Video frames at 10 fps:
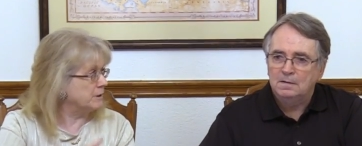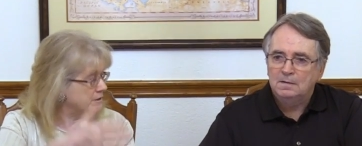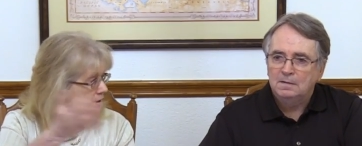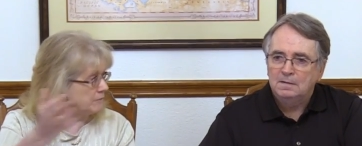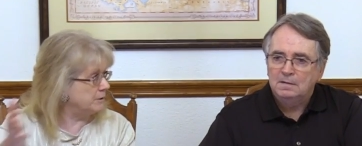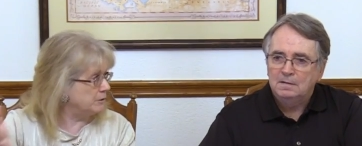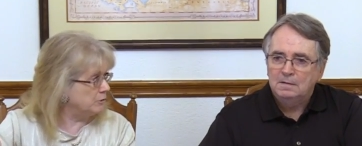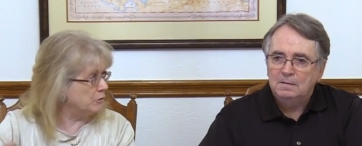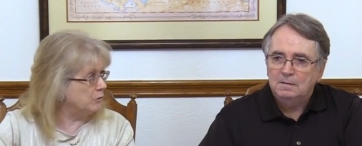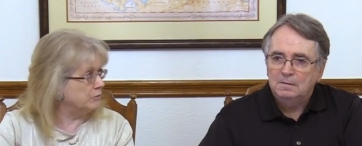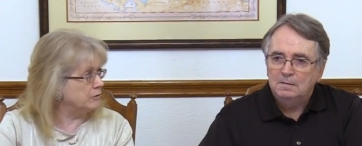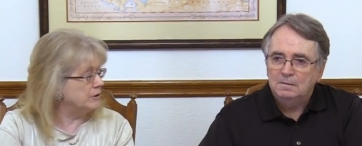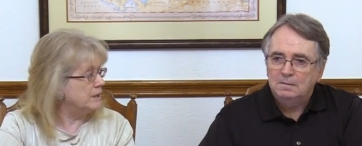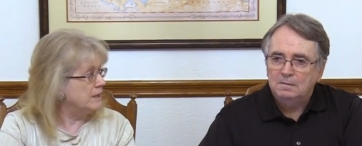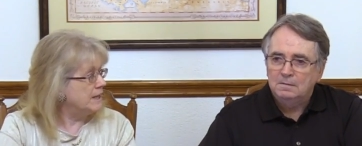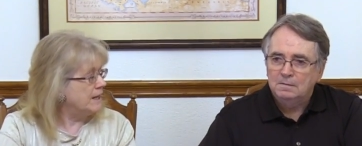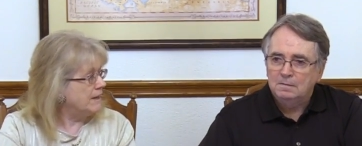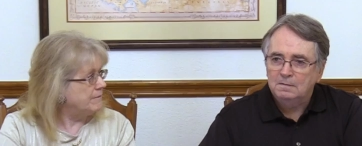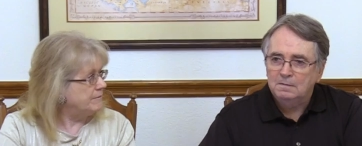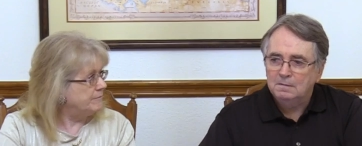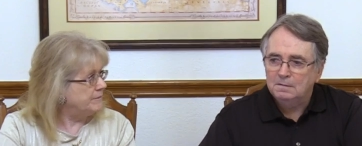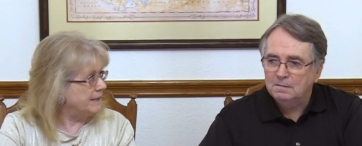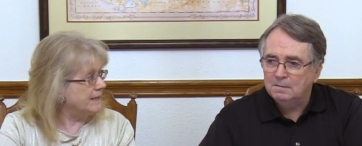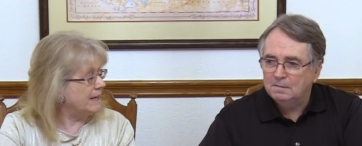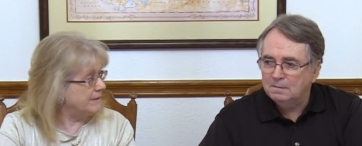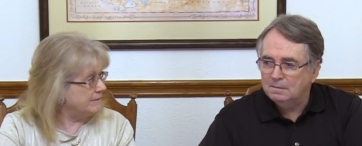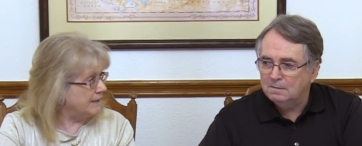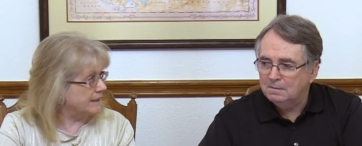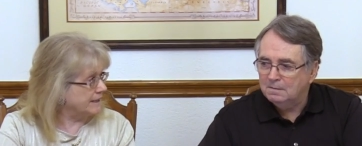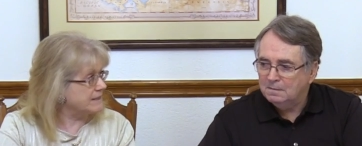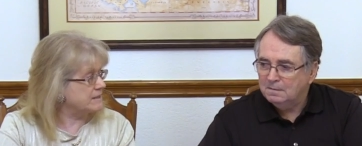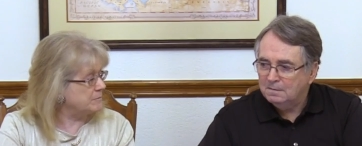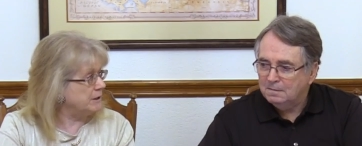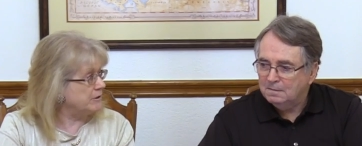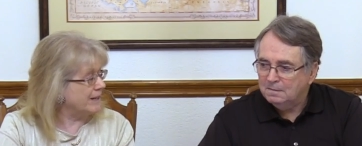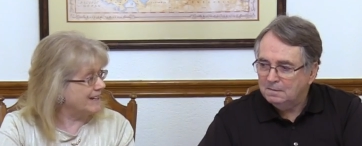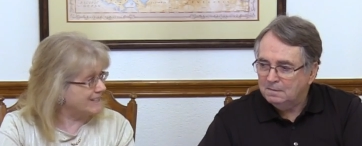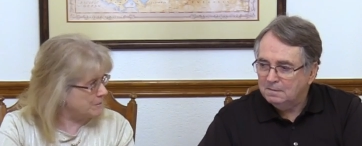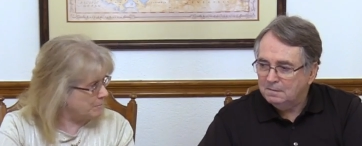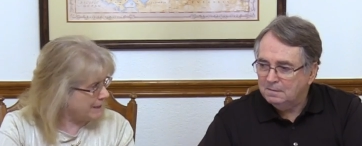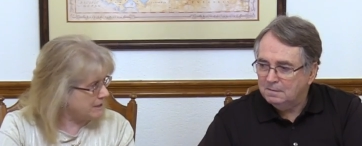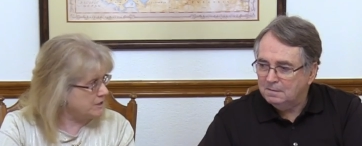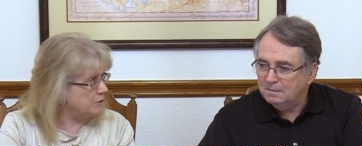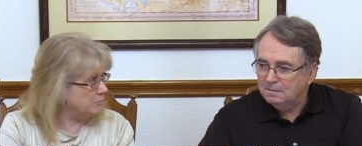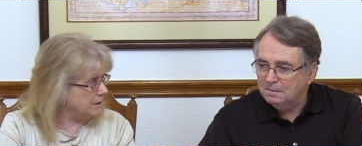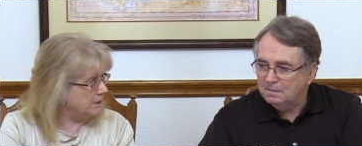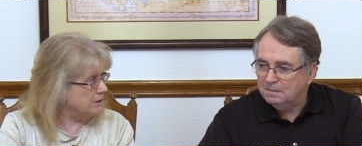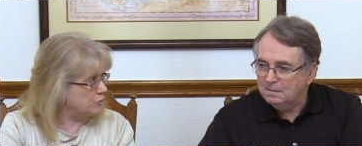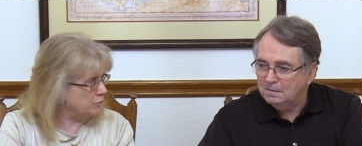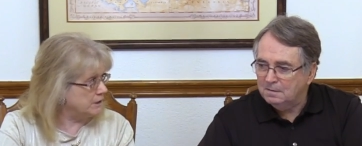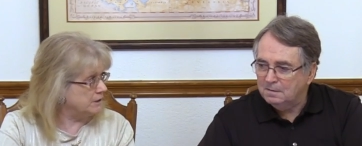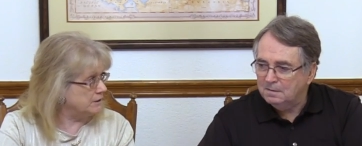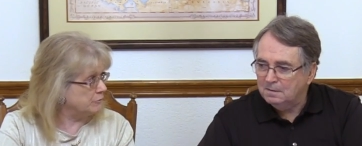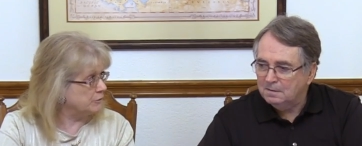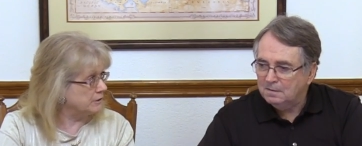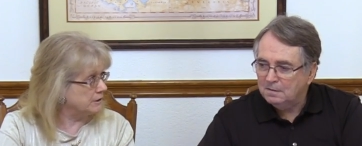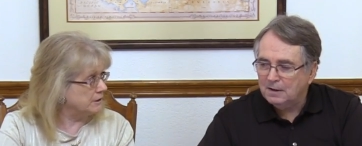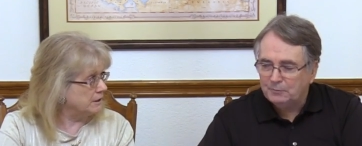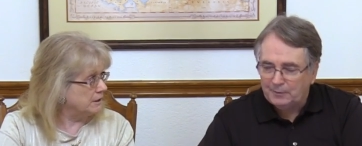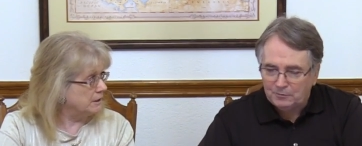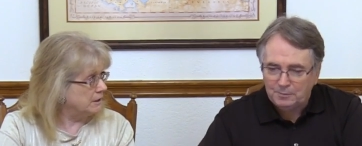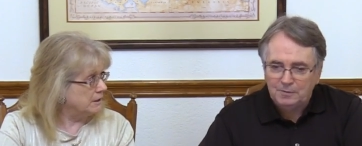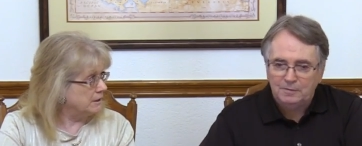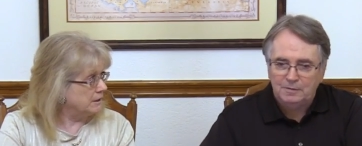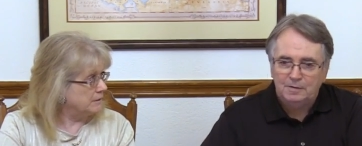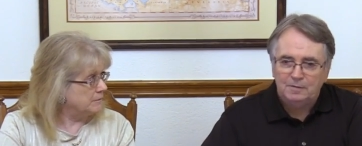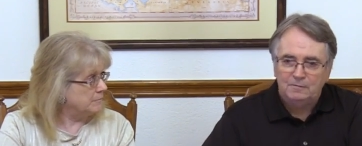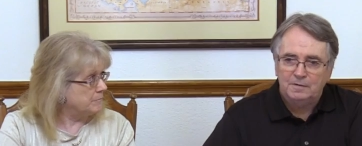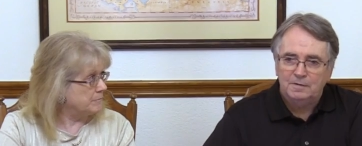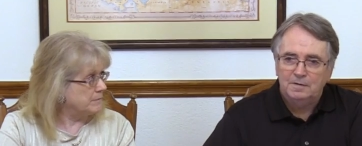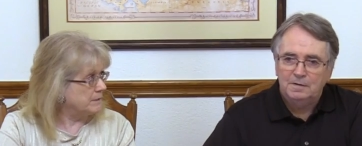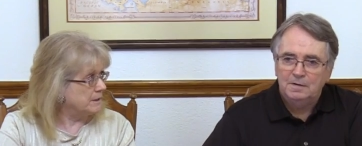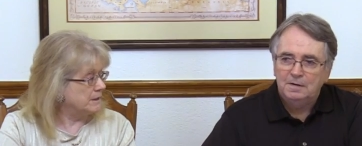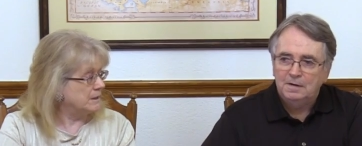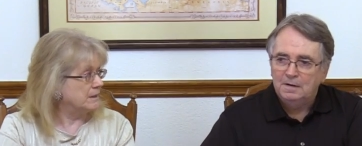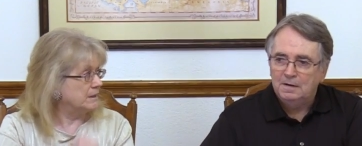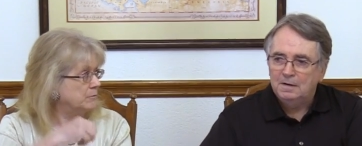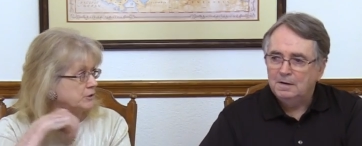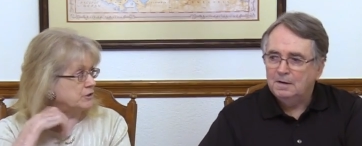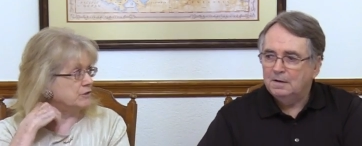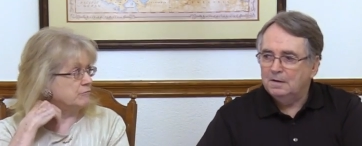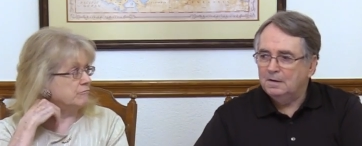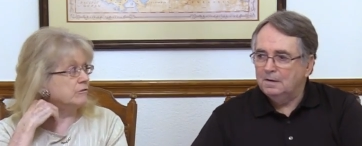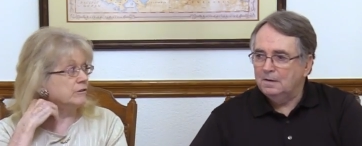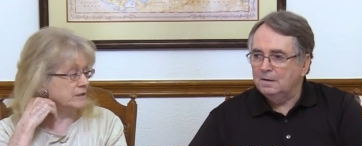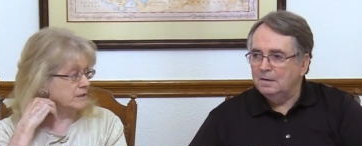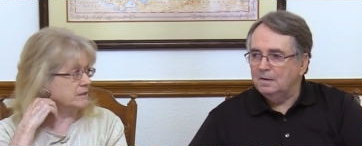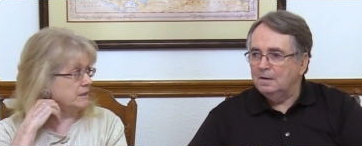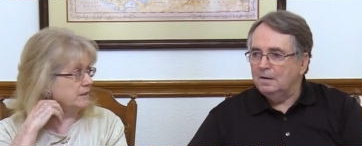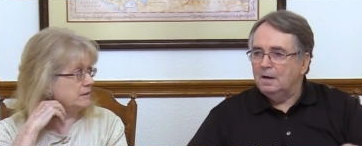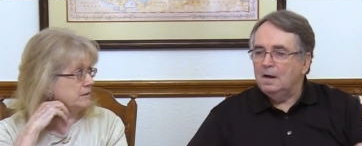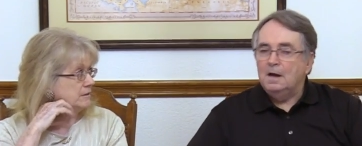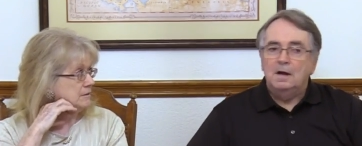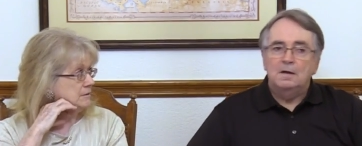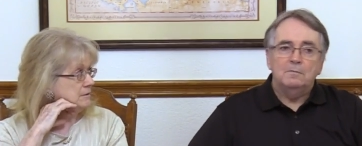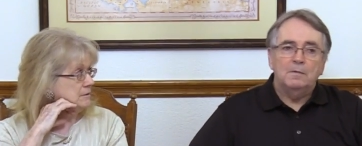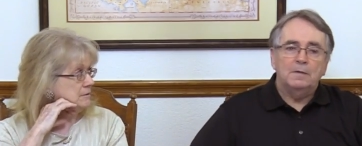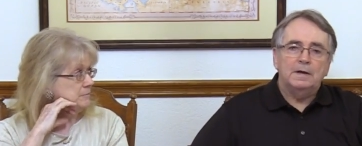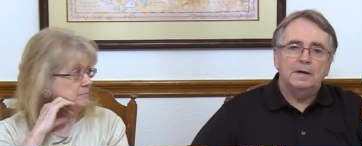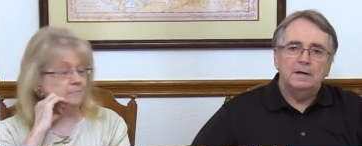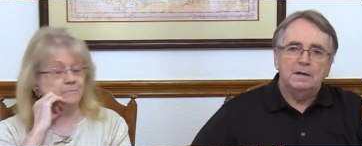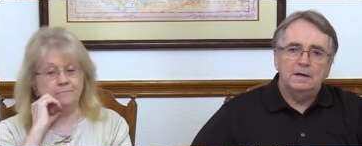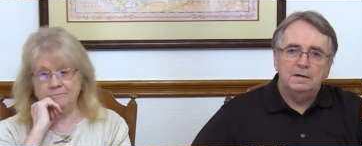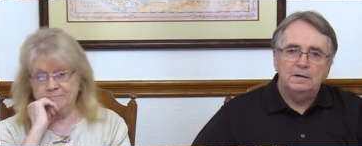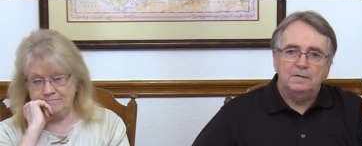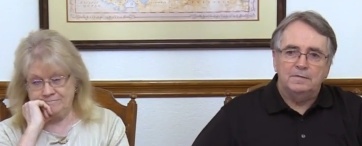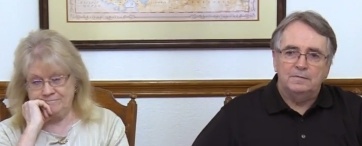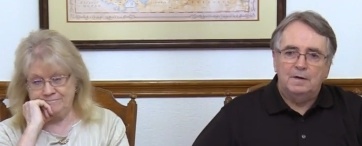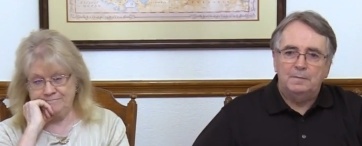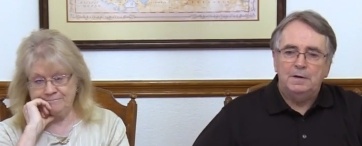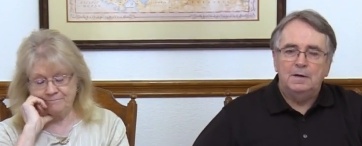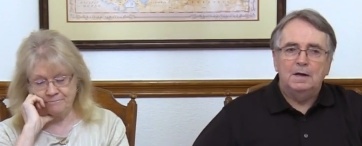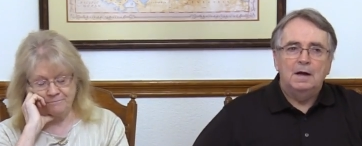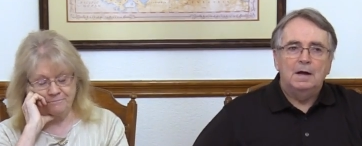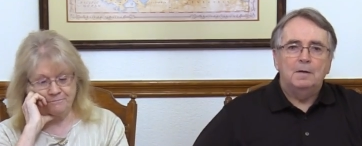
Speaker 1: because they've been all over, they that guest speaker expects to be treated differently.
Speaker 2: Expects to be treated differently.
Speaker 1: Which is really sad. Well,
Speaker 2: it, it is. I mean,